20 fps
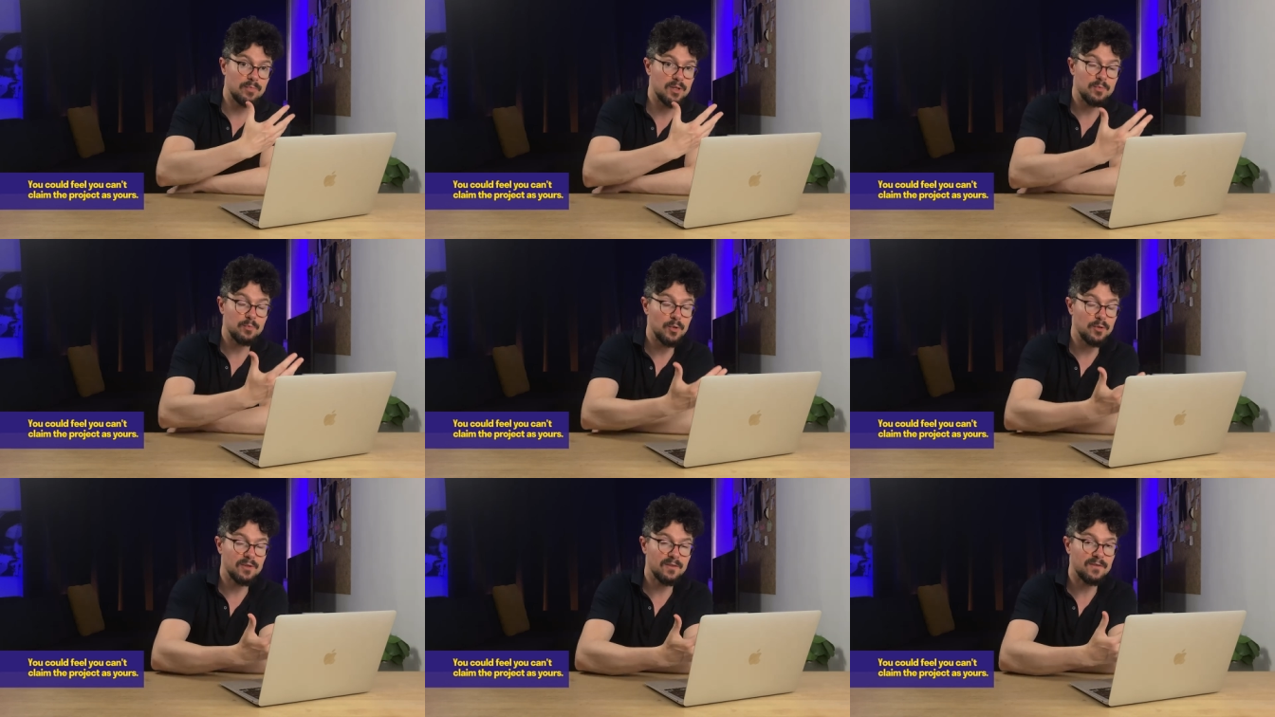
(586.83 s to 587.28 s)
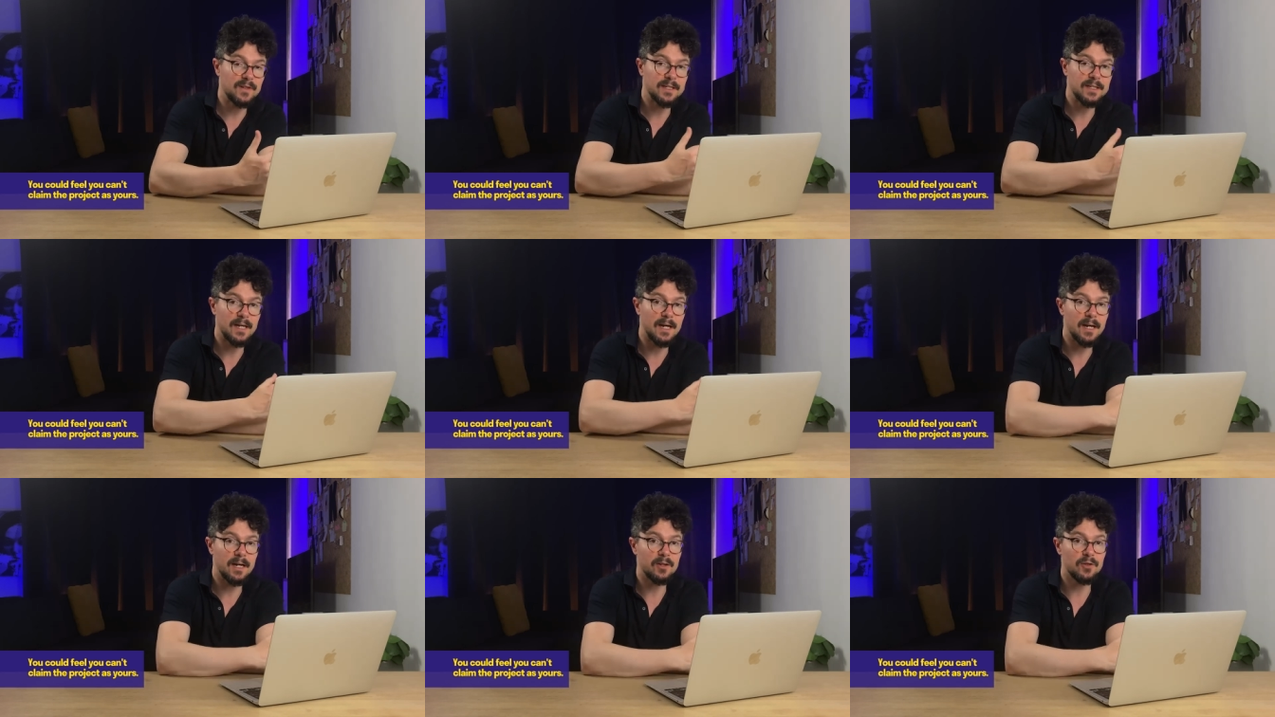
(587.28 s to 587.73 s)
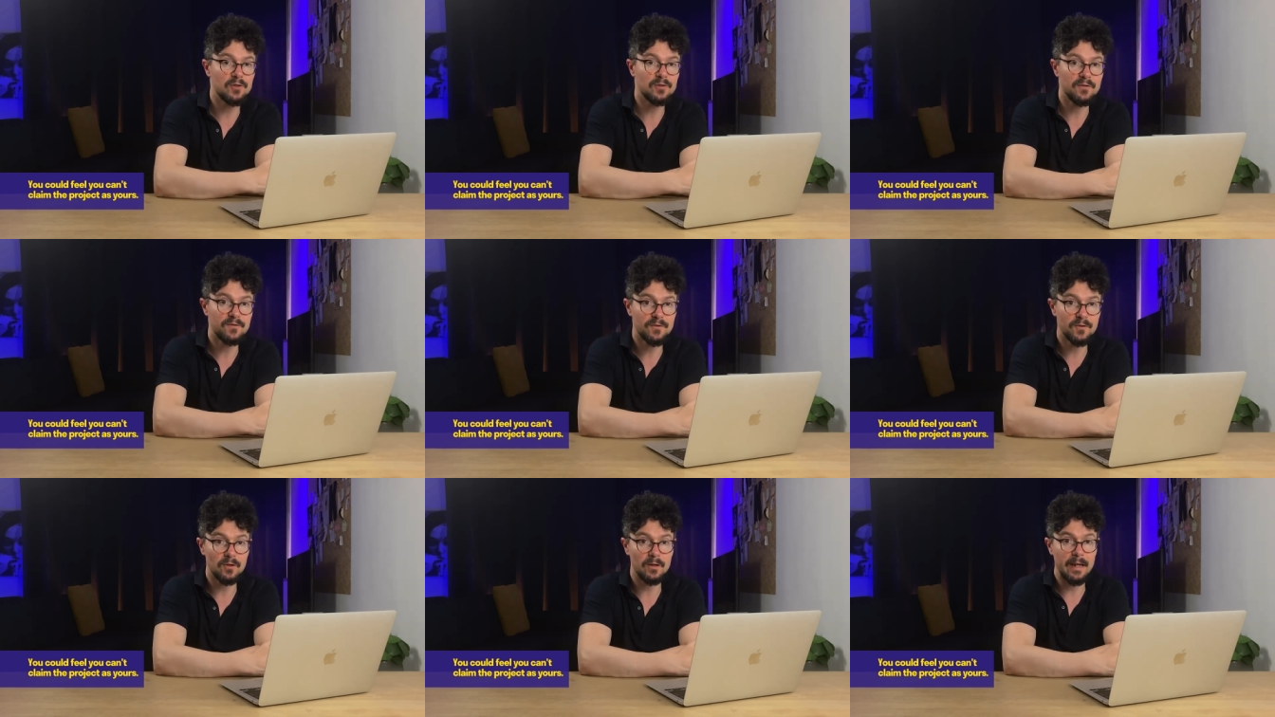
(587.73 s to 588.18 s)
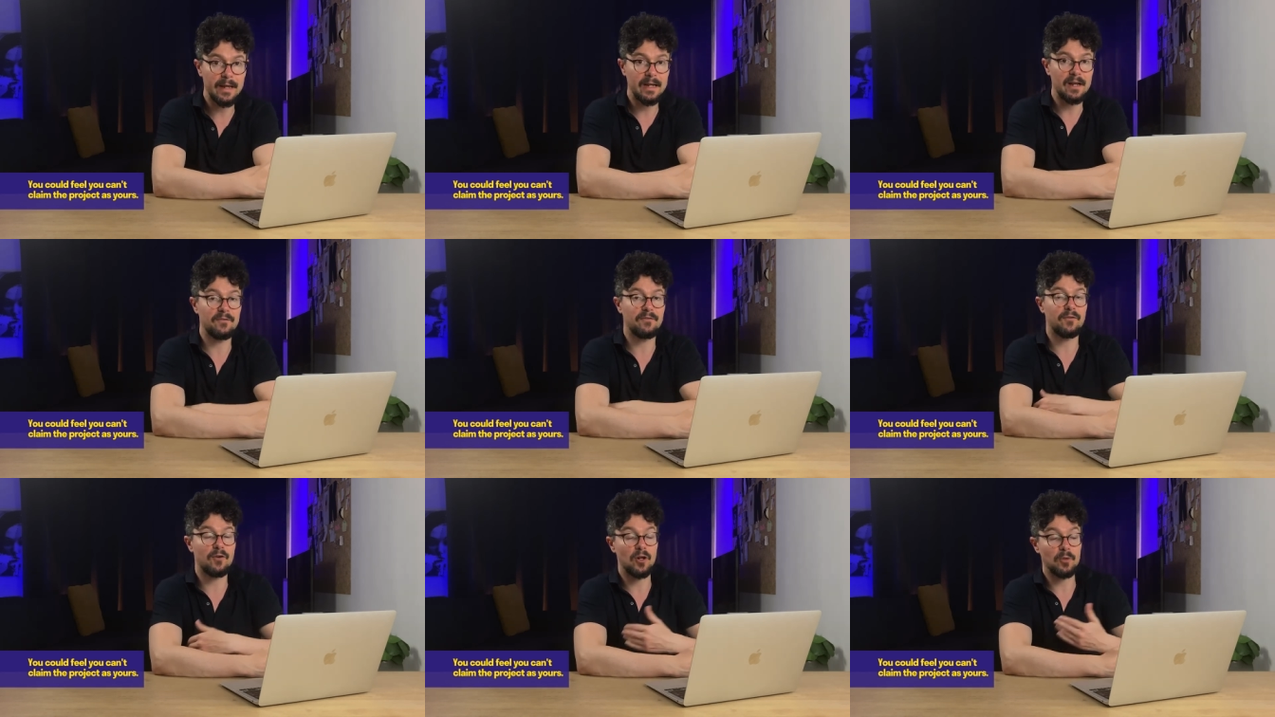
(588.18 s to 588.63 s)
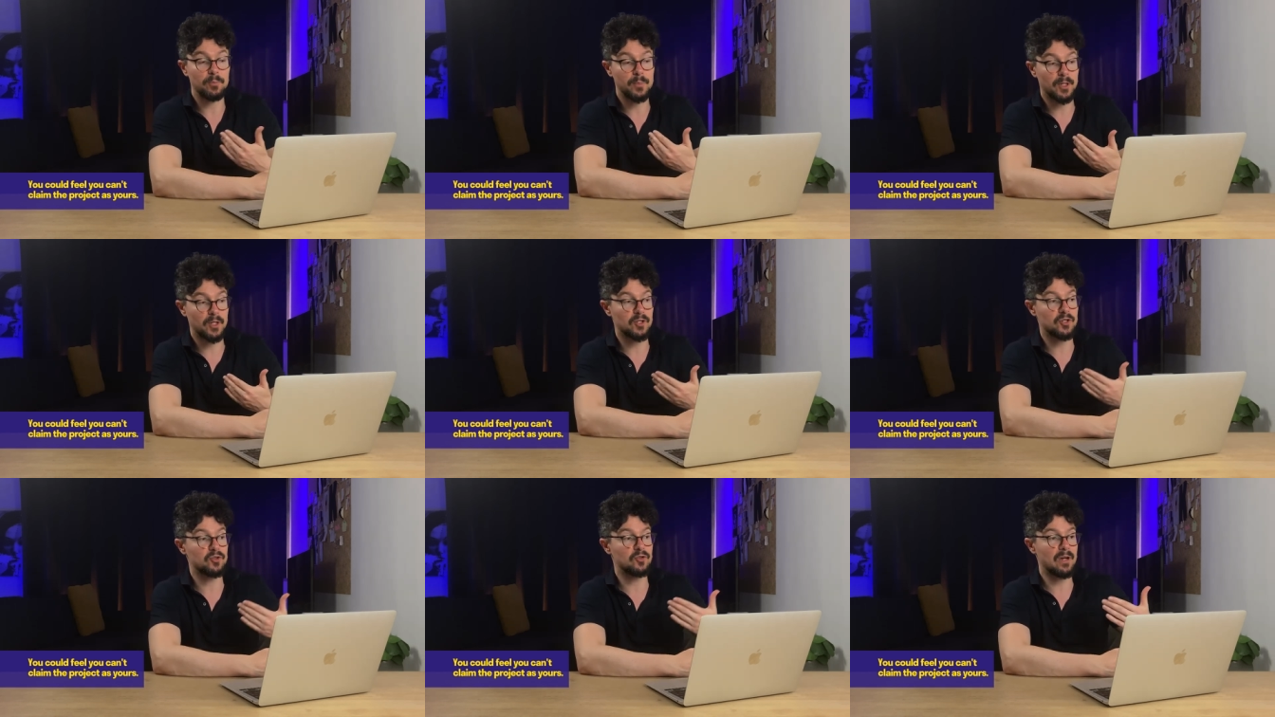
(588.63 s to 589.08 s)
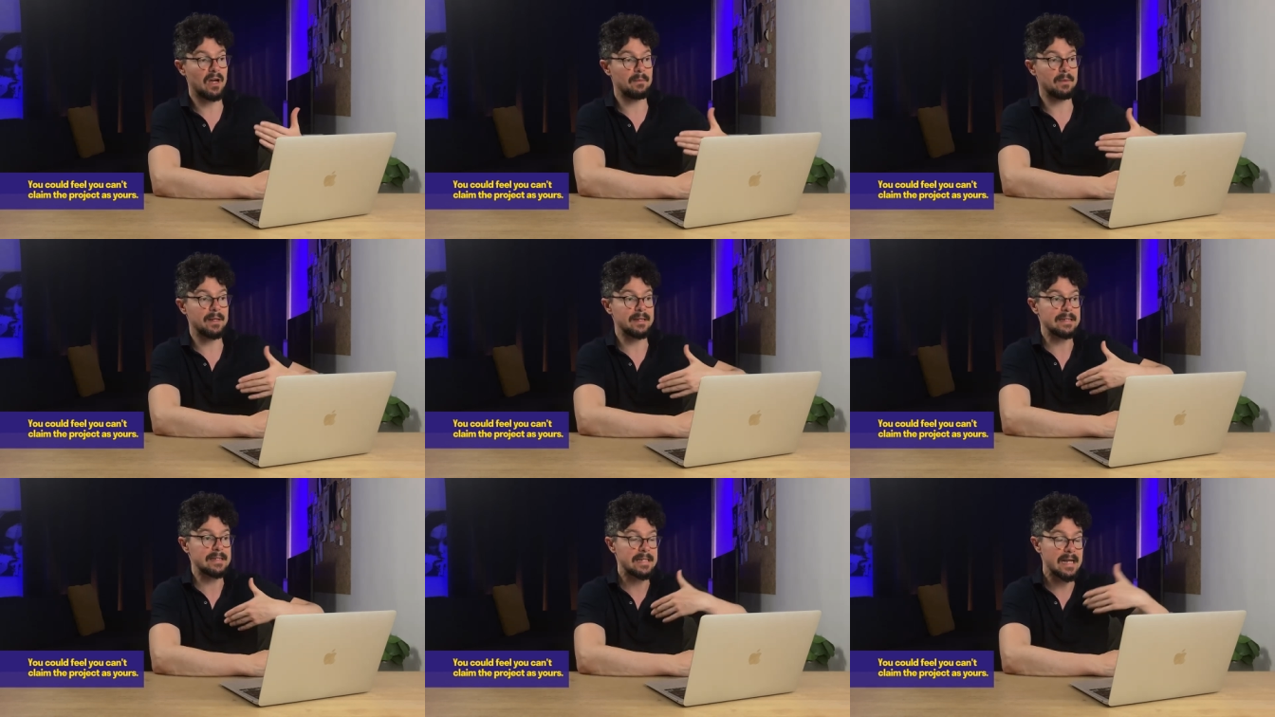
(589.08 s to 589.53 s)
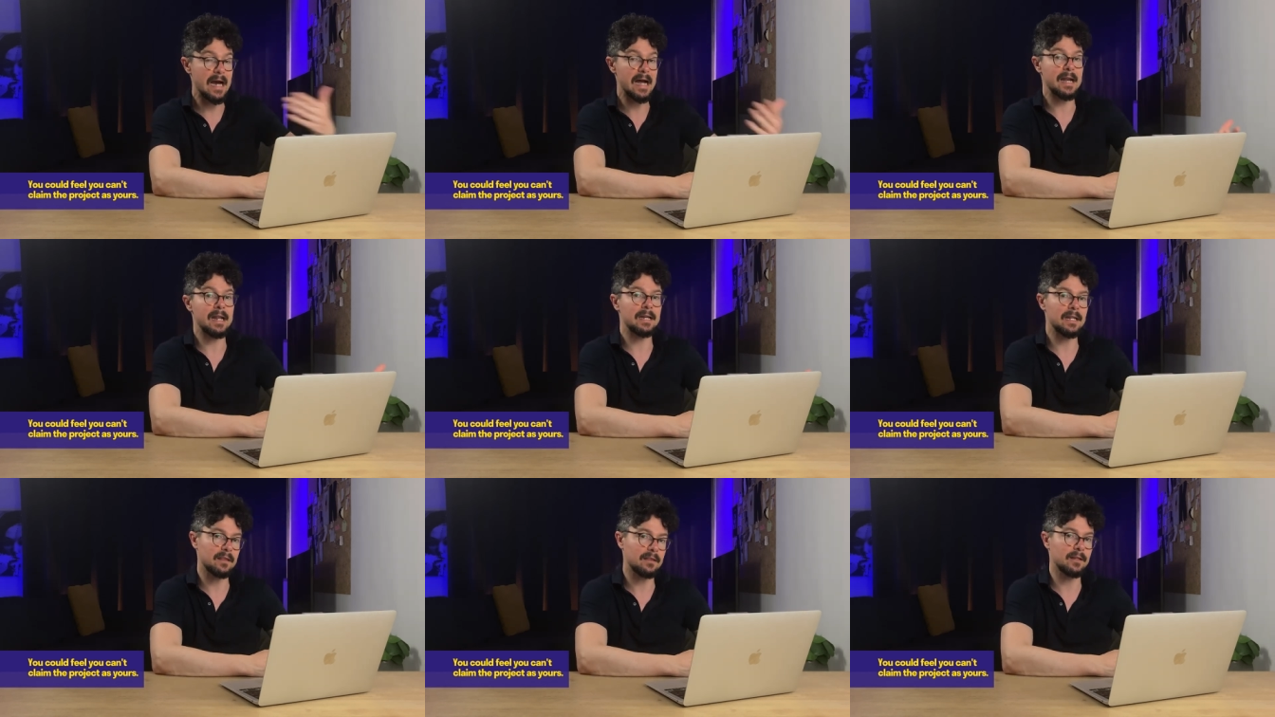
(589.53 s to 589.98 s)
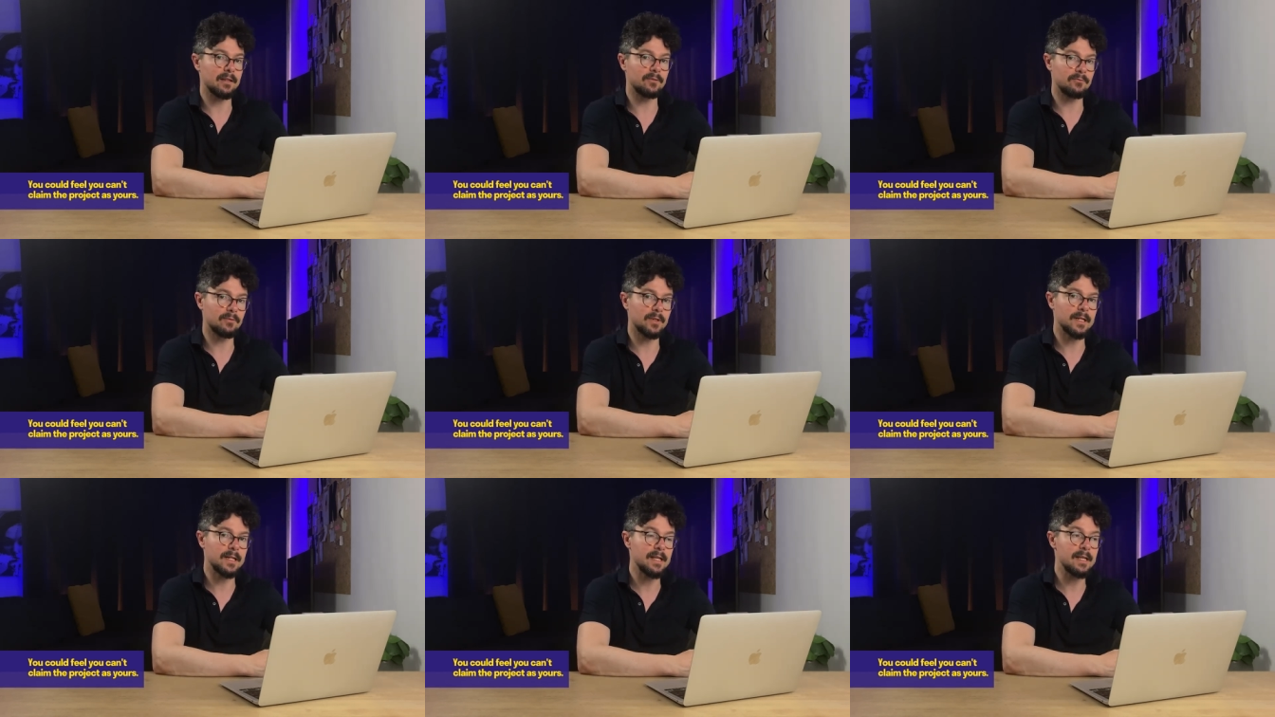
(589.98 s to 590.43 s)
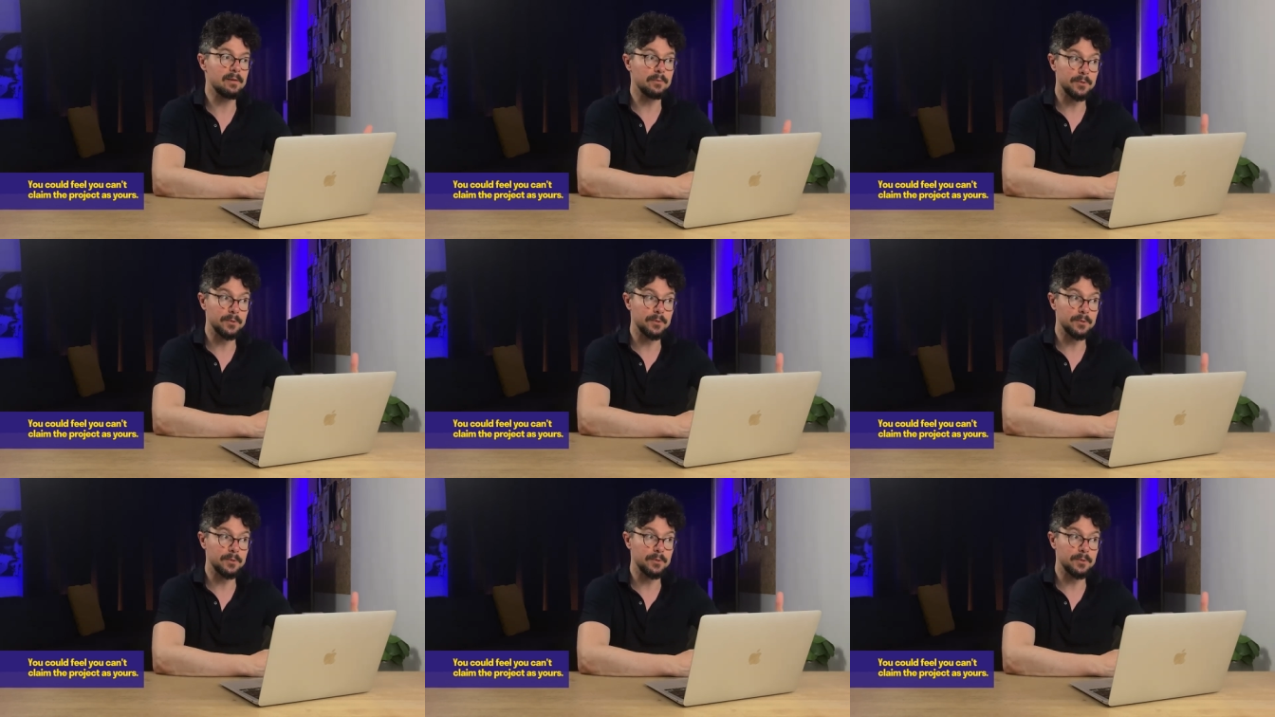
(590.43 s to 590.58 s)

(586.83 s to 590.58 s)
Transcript: it's beautifully done, you feel like a fraud because you haven't done anything really.